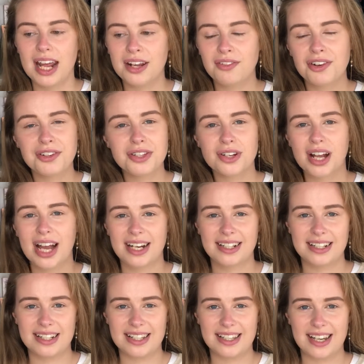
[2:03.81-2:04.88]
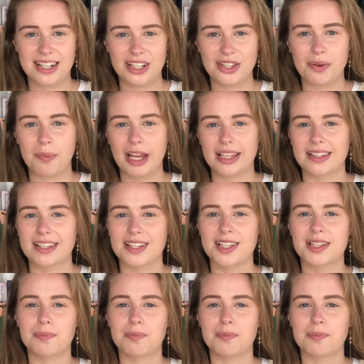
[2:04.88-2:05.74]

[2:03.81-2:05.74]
And I've also kind of decided to make this